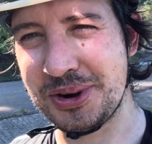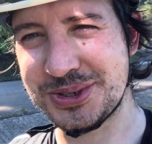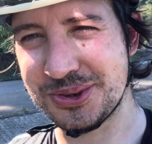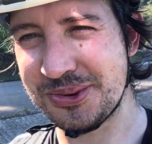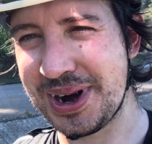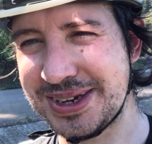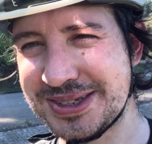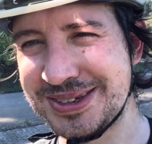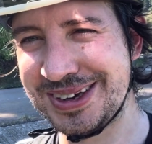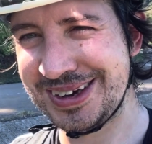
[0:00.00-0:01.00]
tour
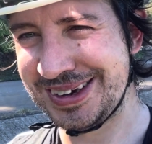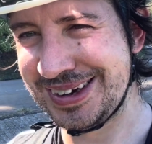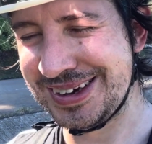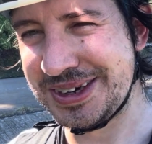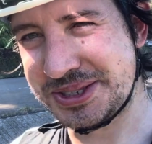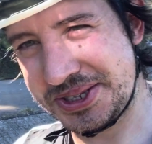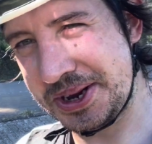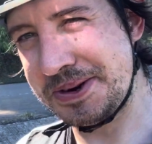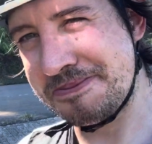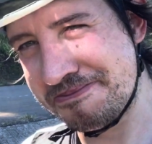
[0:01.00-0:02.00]
race.
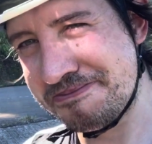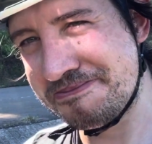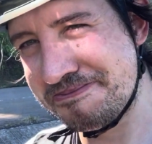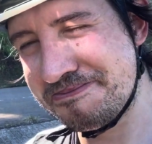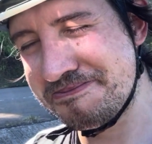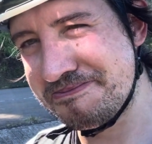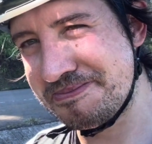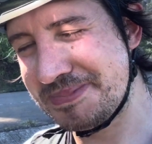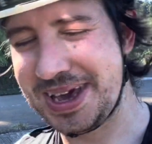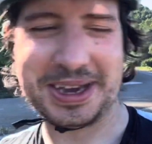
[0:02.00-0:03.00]
So
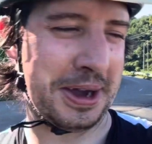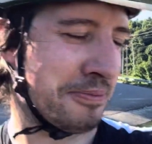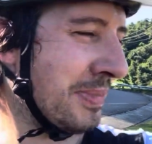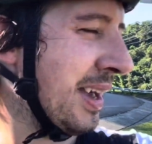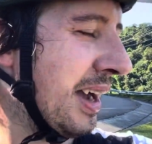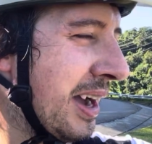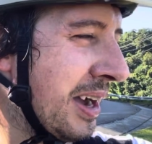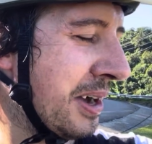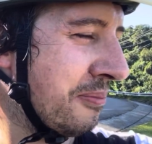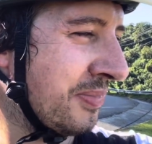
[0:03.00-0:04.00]
there you go.
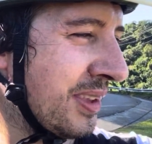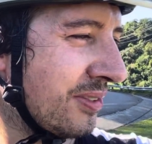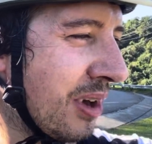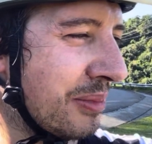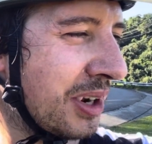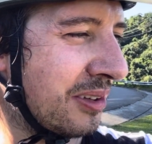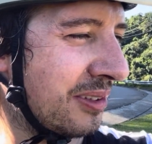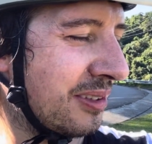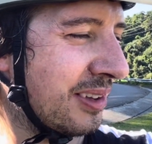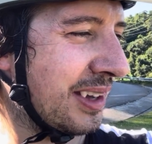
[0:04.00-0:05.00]
So I'm gonna
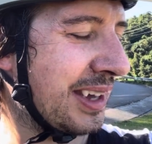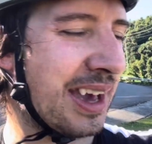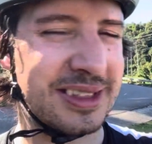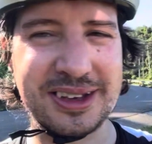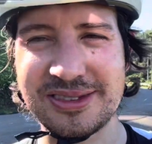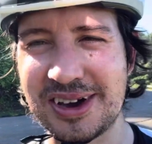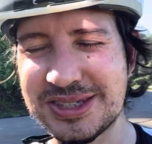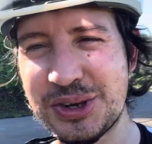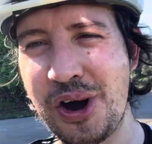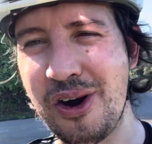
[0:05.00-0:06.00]
get these
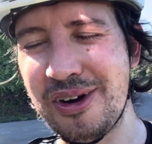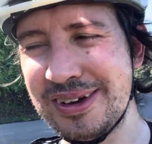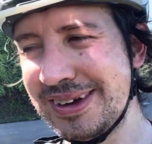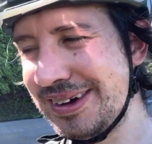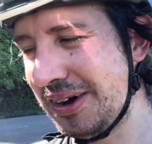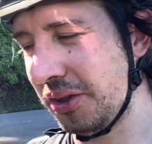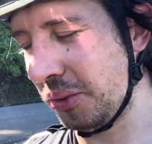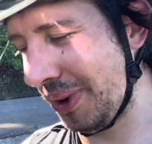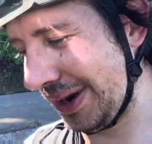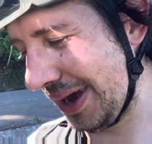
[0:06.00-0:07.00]
nice and hot on the
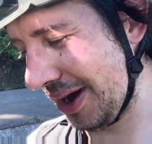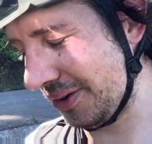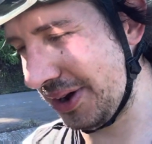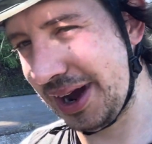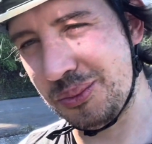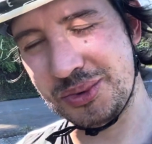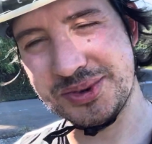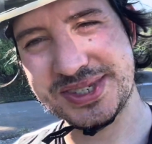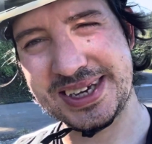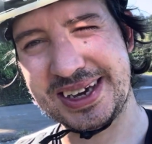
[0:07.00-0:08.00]
way down, and we'll
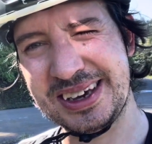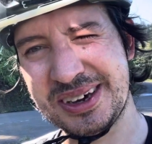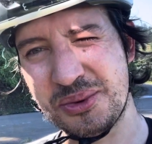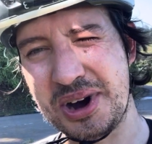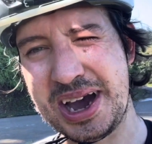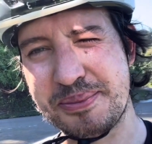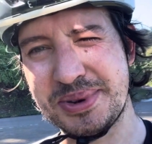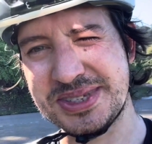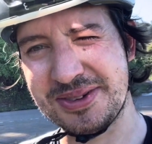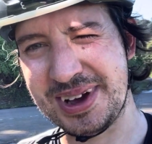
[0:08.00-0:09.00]
see what
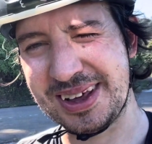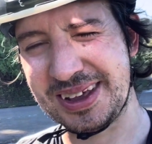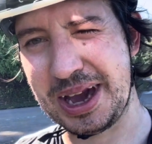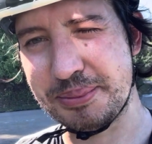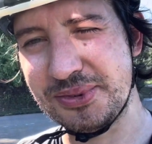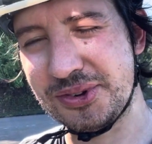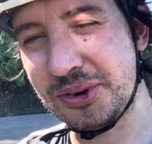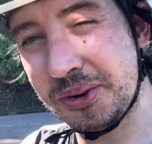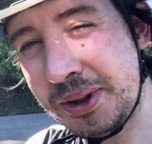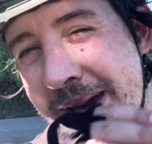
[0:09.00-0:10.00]
happens, if anything happens at
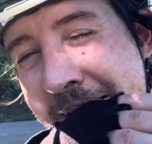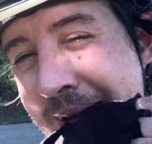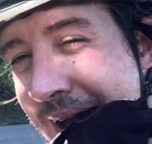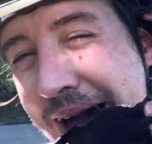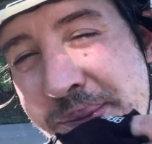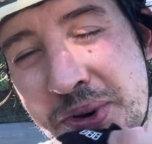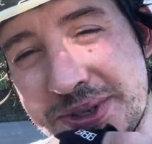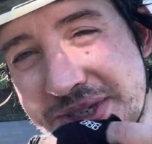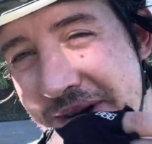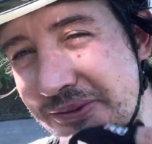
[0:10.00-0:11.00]
all. I'm
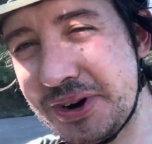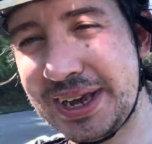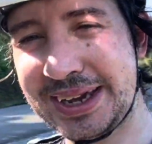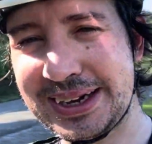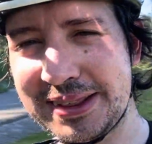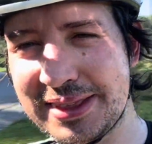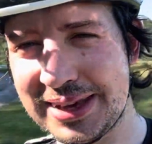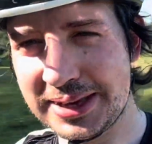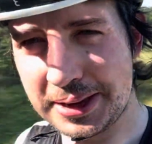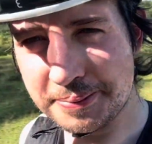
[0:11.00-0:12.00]
also running
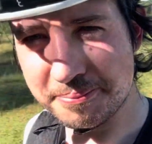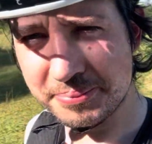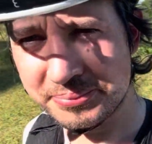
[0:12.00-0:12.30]
the